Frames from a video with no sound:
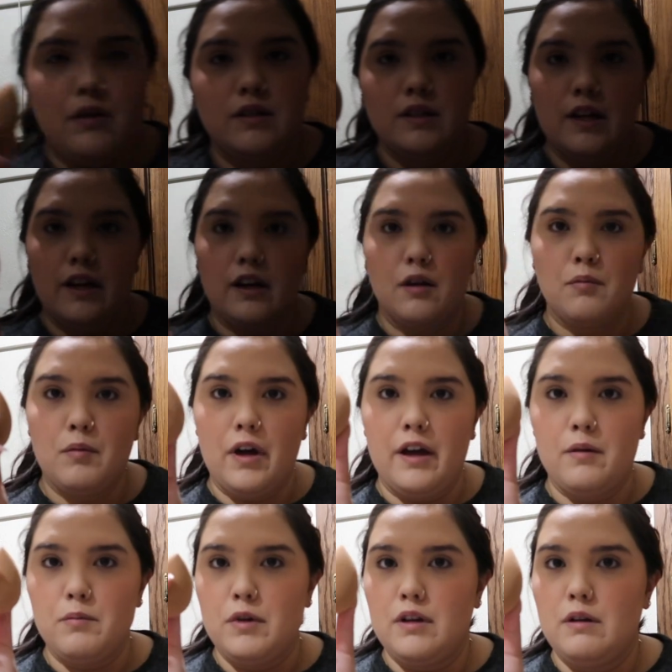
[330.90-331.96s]
gonna take
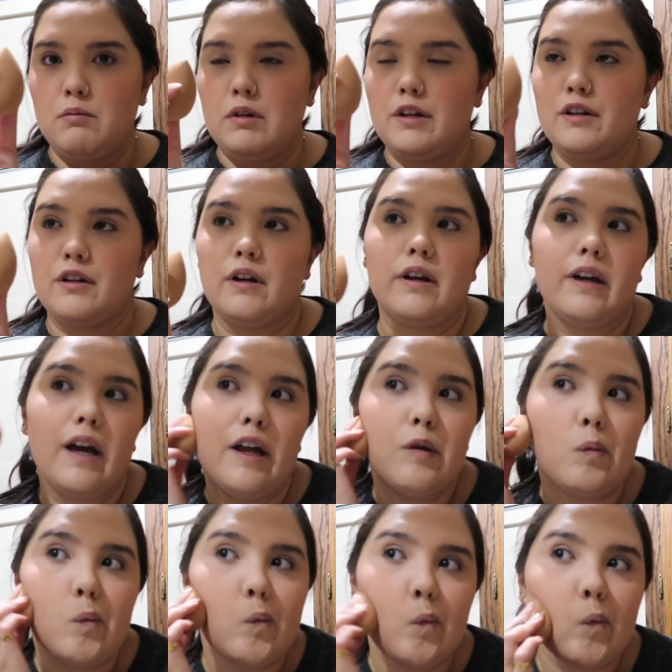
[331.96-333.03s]
my Beauty Blender
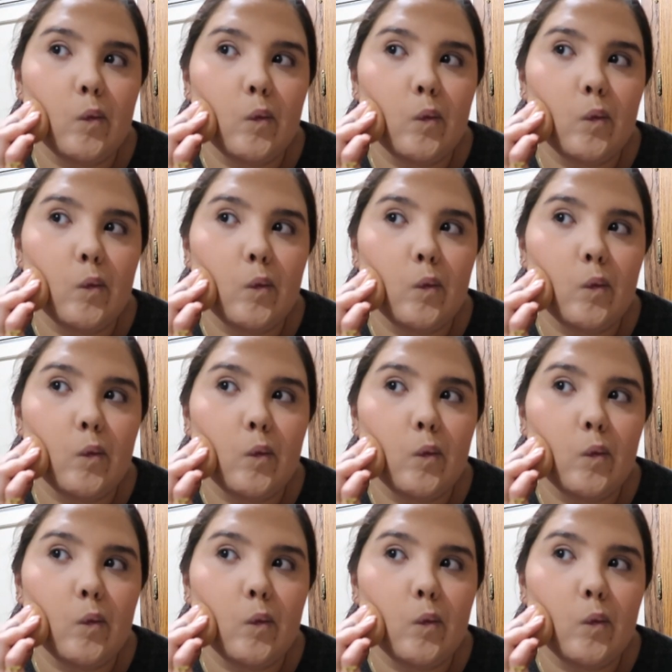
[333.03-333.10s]
again.